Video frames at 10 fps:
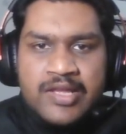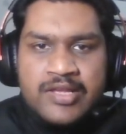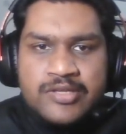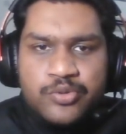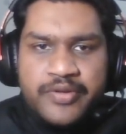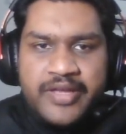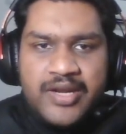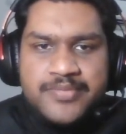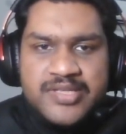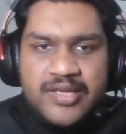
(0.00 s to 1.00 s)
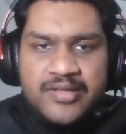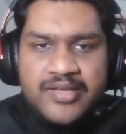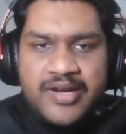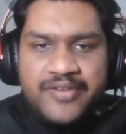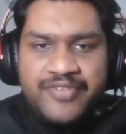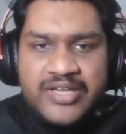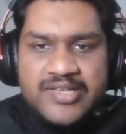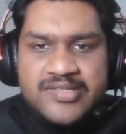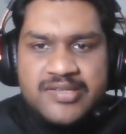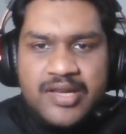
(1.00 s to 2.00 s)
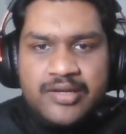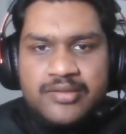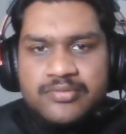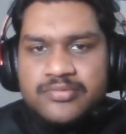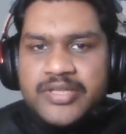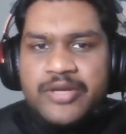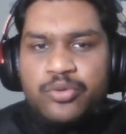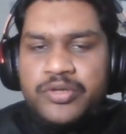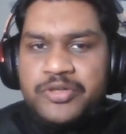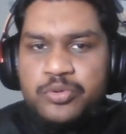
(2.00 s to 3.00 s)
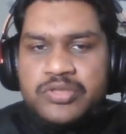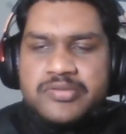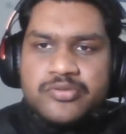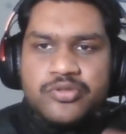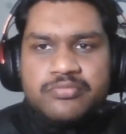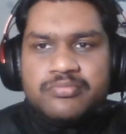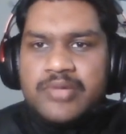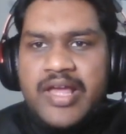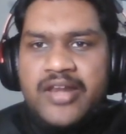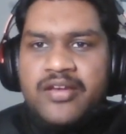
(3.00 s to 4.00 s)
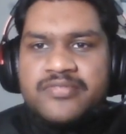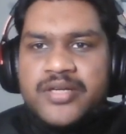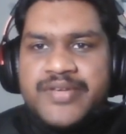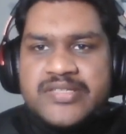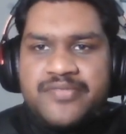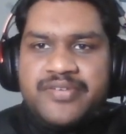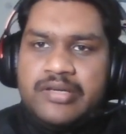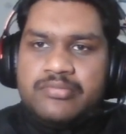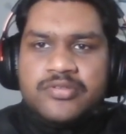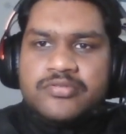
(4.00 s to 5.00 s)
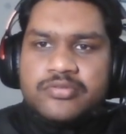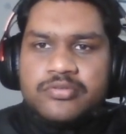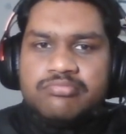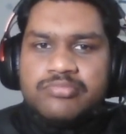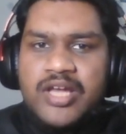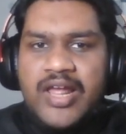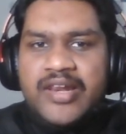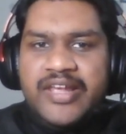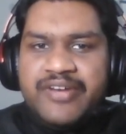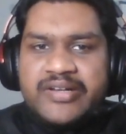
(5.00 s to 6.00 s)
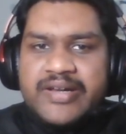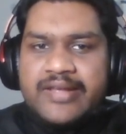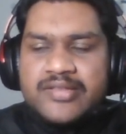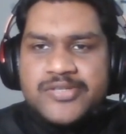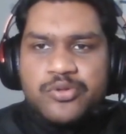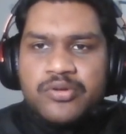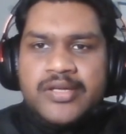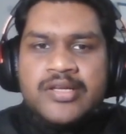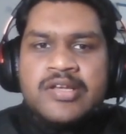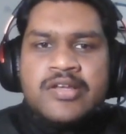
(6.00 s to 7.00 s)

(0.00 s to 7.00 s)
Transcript: So here I'm saying that if it is null, then only do this. So any of the ways are fine. So I'll leave it like this only.